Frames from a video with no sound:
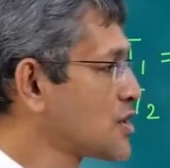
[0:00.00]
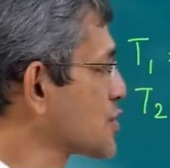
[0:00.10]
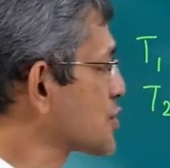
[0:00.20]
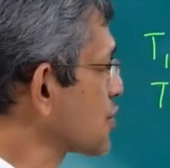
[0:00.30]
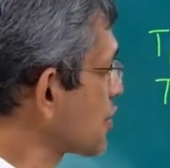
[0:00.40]

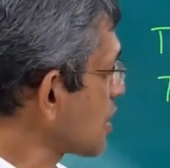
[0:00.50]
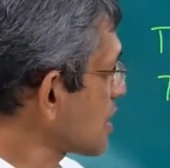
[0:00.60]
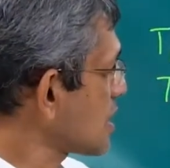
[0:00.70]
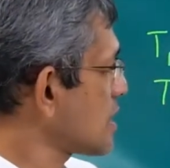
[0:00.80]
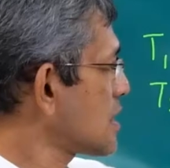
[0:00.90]
So
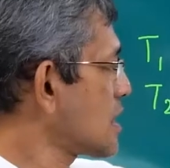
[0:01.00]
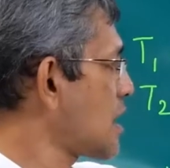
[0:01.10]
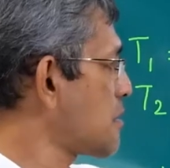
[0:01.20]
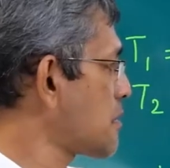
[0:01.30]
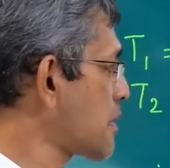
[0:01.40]
look at the
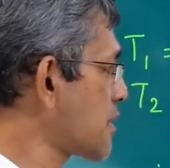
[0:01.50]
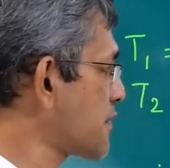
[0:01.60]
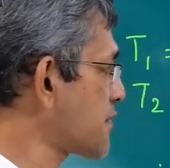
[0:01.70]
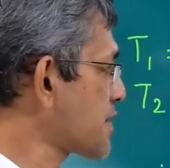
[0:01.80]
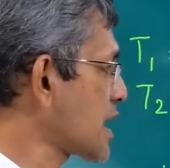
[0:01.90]
number
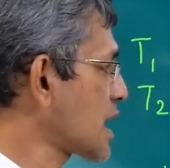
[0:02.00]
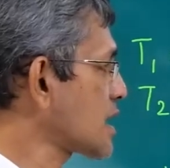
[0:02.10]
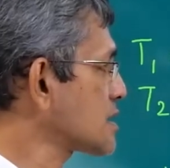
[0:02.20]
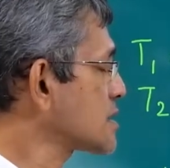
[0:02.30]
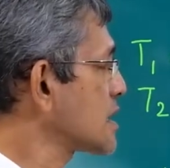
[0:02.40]
of
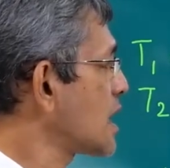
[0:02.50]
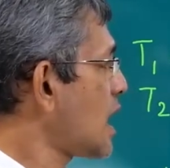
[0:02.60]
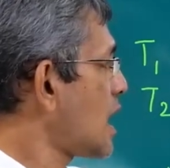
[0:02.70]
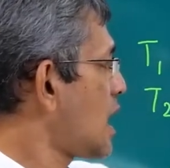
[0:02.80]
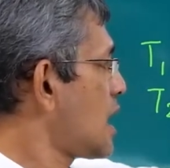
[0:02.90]
triangles
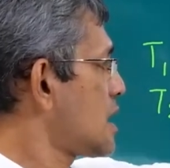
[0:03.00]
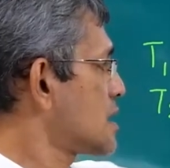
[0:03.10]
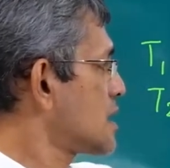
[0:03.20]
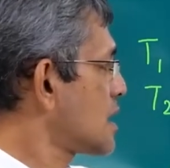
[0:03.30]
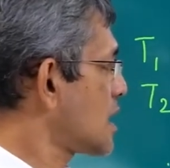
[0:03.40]
and